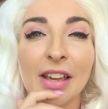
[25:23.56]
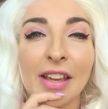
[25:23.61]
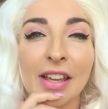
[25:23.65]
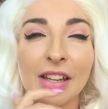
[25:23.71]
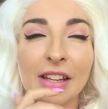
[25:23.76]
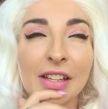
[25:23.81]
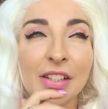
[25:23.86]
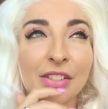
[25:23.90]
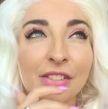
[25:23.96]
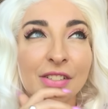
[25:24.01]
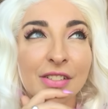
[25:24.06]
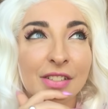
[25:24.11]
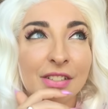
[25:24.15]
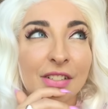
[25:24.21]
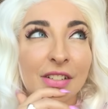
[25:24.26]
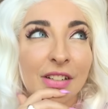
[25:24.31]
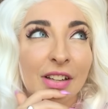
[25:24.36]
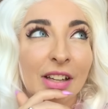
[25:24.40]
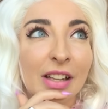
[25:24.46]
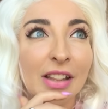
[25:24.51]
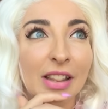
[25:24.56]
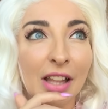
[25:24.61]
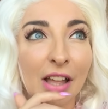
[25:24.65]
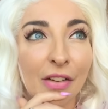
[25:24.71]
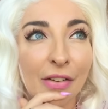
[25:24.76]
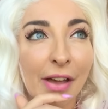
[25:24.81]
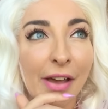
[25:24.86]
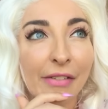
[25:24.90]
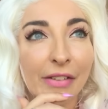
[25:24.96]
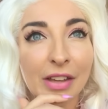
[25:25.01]
And I
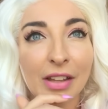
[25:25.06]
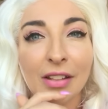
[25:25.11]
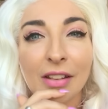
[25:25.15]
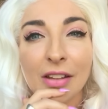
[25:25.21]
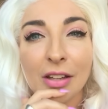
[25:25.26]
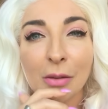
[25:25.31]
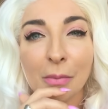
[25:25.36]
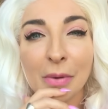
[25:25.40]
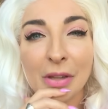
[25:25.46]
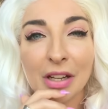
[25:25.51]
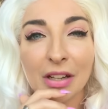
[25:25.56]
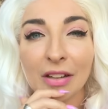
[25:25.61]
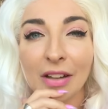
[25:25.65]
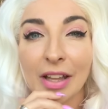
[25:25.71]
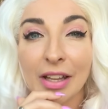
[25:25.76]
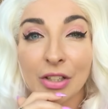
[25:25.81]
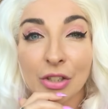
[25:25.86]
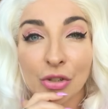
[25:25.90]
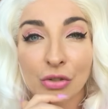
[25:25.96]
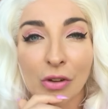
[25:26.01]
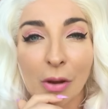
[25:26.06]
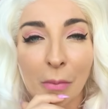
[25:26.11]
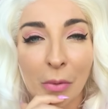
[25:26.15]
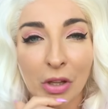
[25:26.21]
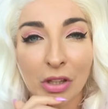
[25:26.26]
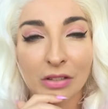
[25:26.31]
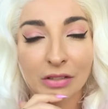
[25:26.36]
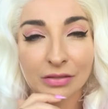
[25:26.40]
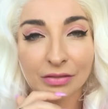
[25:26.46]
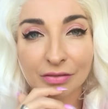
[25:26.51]
love having a little bit of like
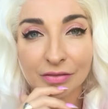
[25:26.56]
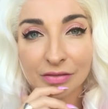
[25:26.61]
trouble.